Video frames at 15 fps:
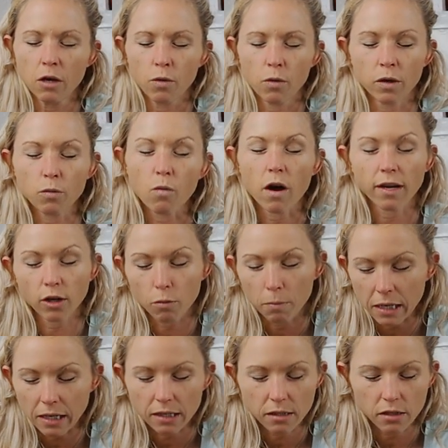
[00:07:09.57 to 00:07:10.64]
We want to walk in
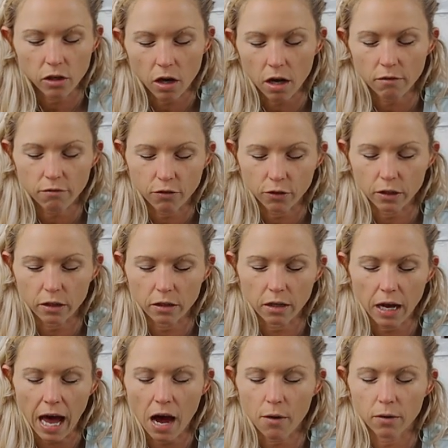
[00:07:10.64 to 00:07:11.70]
obedience not for
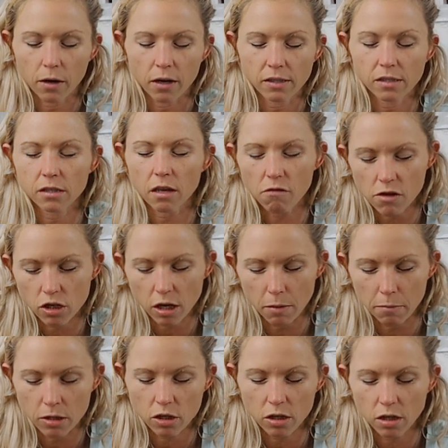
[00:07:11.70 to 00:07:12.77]
our selfish
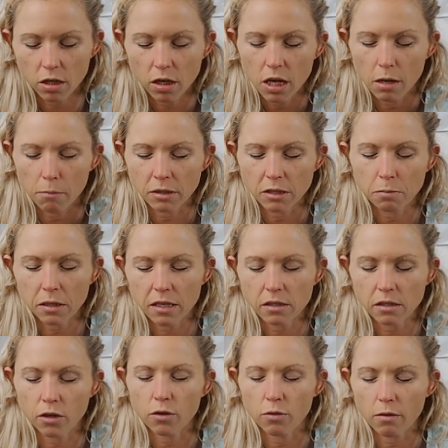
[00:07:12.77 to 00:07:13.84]
ambition, but to
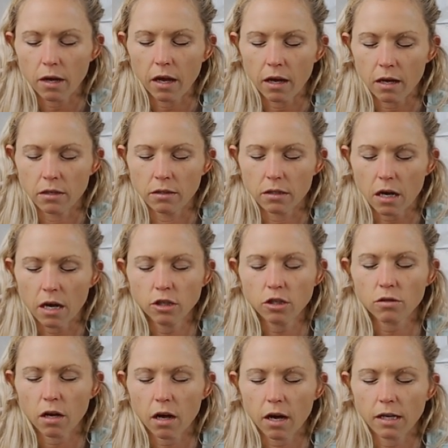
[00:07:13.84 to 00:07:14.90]
please you. And I
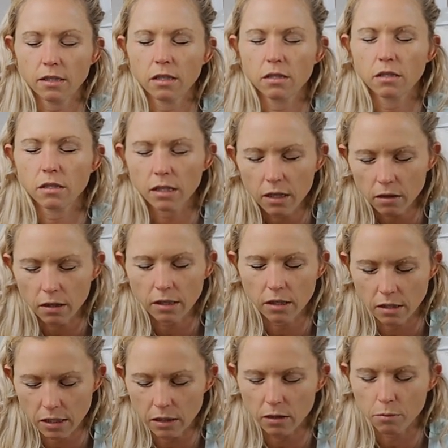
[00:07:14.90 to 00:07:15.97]
just, I sincerely,
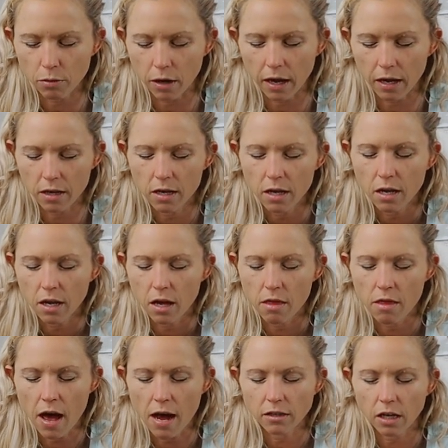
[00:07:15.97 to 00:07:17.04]
sincerely pray
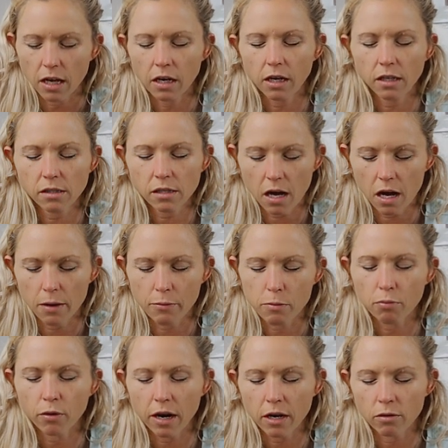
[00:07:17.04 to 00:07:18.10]
that anytime we
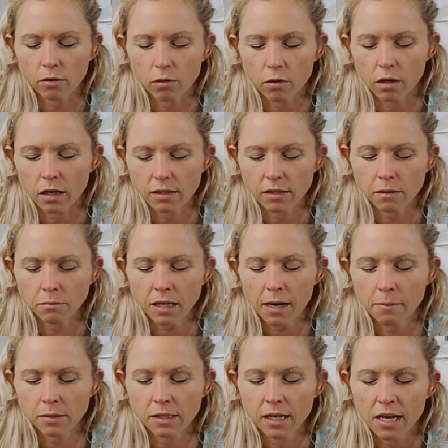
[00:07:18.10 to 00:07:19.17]
pray to you, Lord,
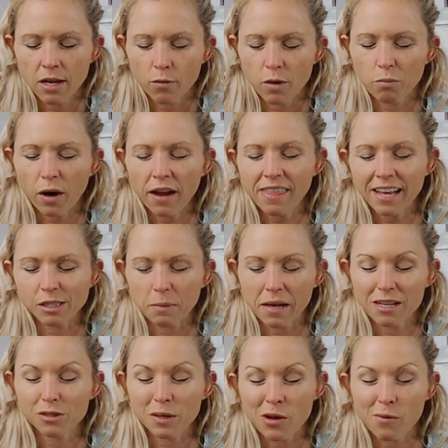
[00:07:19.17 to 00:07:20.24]
sometimes we pray things
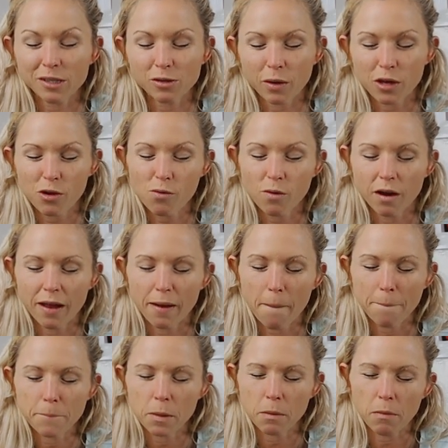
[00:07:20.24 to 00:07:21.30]
because we know it's what you want,
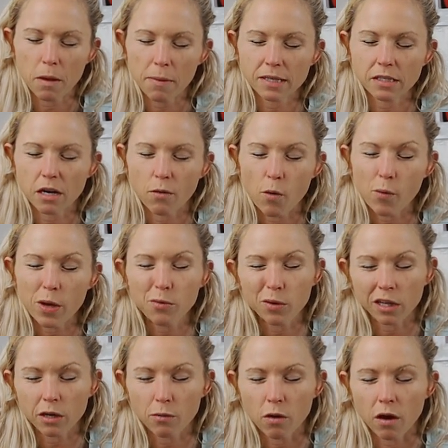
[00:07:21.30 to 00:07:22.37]
but maybe it's not what we
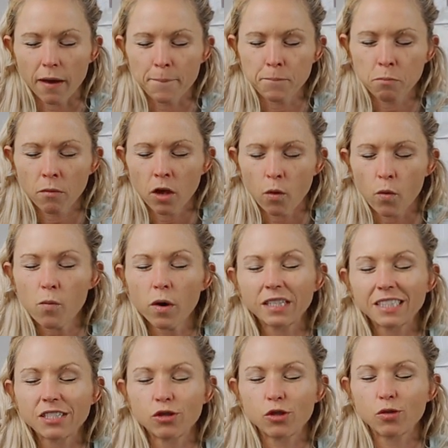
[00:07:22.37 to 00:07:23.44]
really want. We
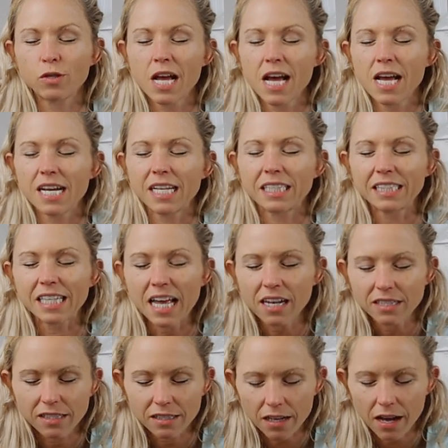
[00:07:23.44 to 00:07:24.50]
want to
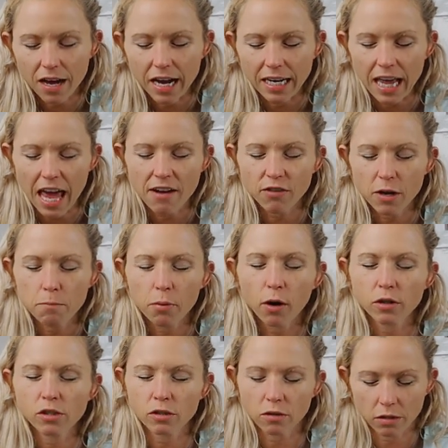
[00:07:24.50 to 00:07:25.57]
let aside every
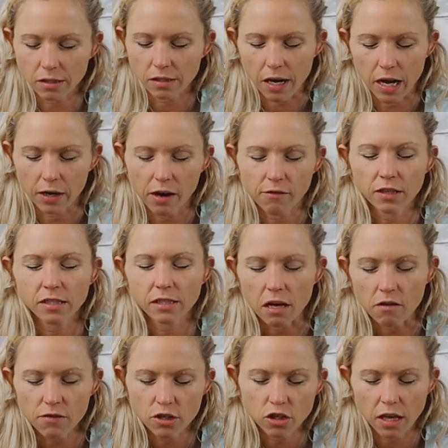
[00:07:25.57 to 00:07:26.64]
personal desire, every
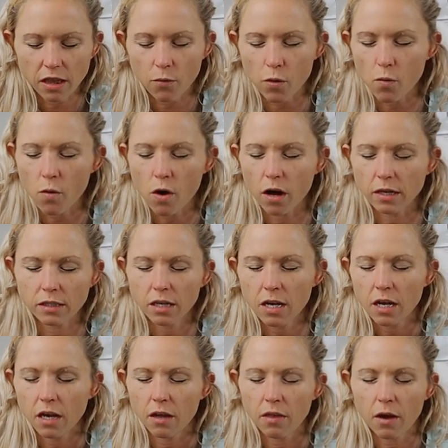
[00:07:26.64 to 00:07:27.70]
selfish thing that we want,
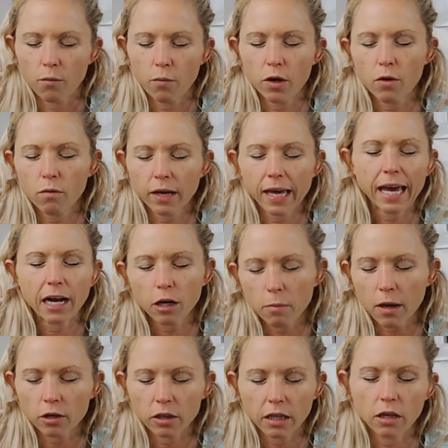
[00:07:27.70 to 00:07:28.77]
that we don't care
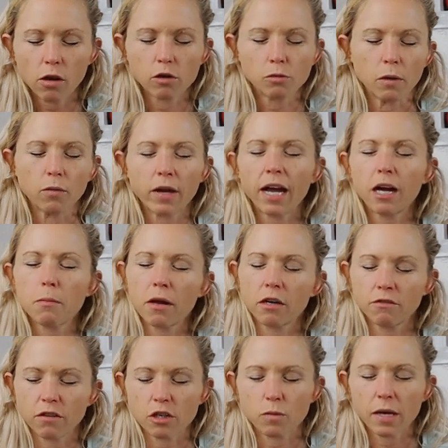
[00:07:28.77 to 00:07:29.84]
about our egos, we don't care about
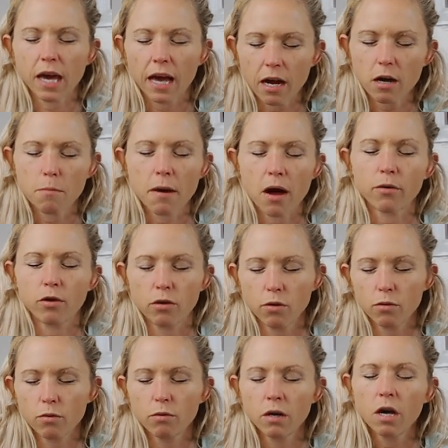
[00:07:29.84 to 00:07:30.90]
our flesh, we care about
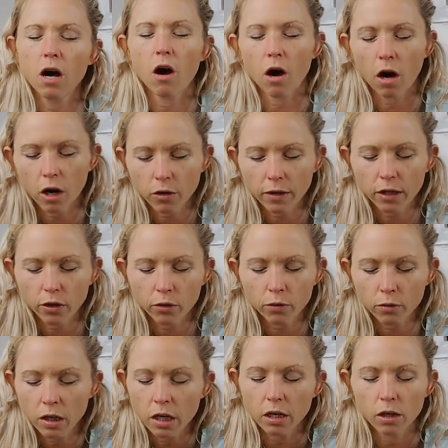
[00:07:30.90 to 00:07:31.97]
you, honoring
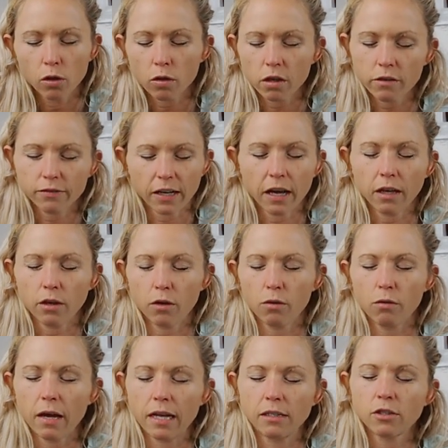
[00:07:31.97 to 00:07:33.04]
you, glorifying
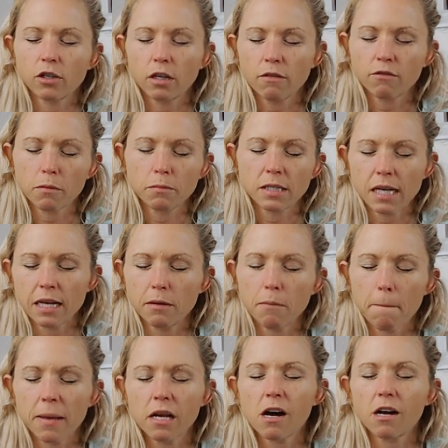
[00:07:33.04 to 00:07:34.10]
you, and turning from
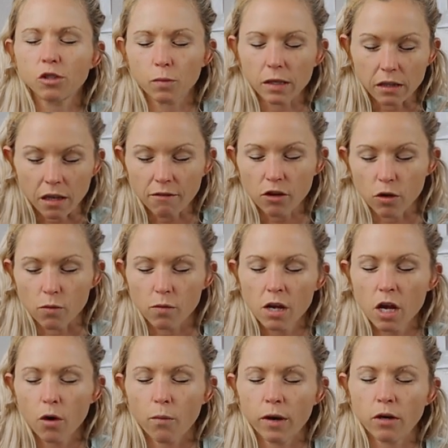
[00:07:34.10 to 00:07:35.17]
sin because we love you.
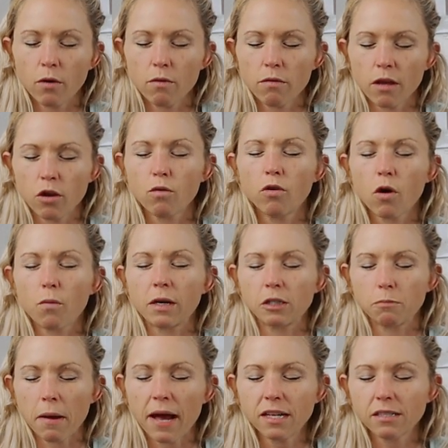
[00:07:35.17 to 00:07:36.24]
We know that you know what
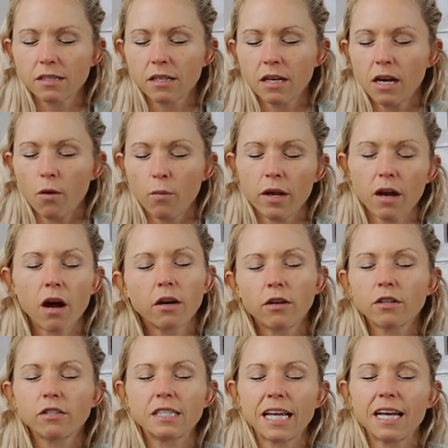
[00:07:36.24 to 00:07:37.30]
is best. We
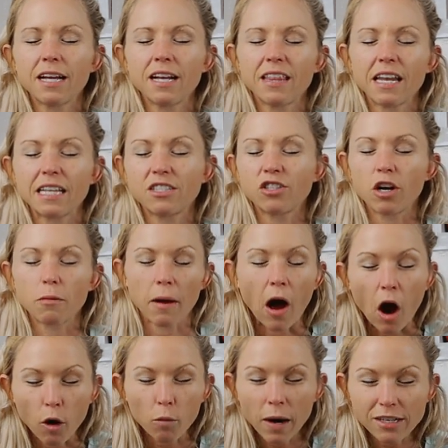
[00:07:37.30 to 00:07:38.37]
understand that it's not
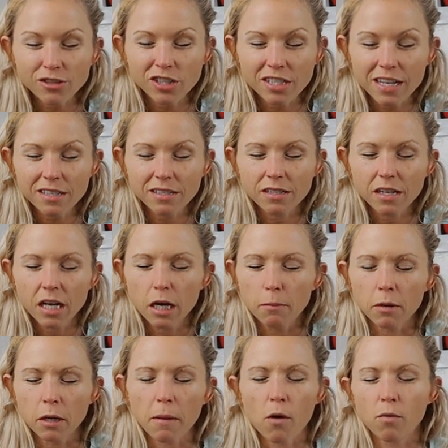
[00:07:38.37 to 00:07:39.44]
about our righteousness,
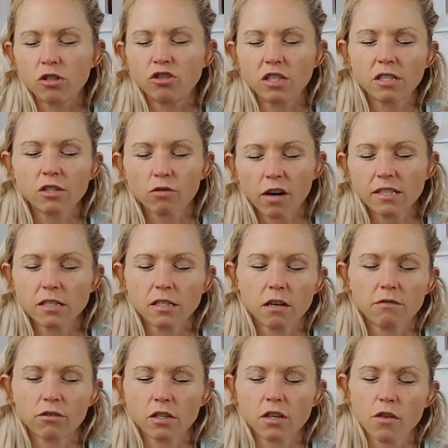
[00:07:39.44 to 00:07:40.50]
but about what Jesus Christ has
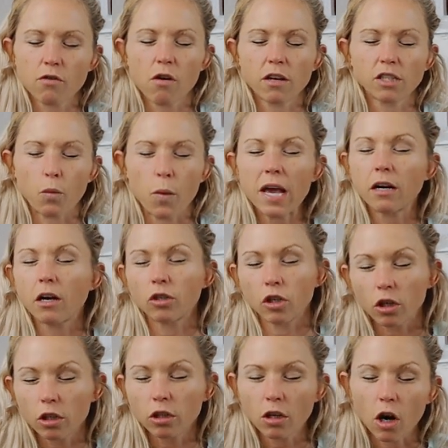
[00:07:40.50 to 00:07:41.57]
done for us on the cross, that we cannot
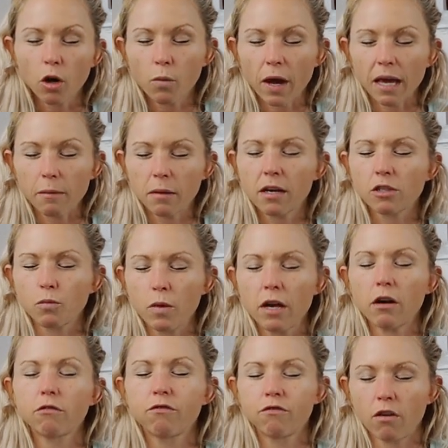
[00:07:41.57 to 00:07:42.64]
earn our way because
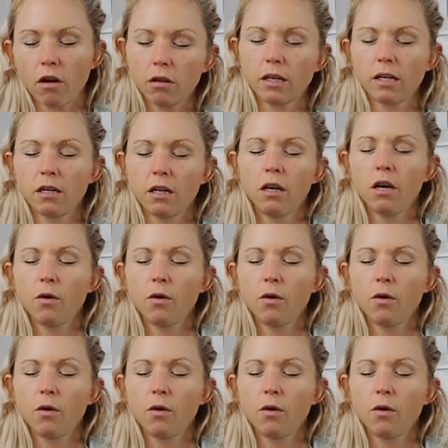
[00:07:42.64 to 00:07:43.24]
we are fallen.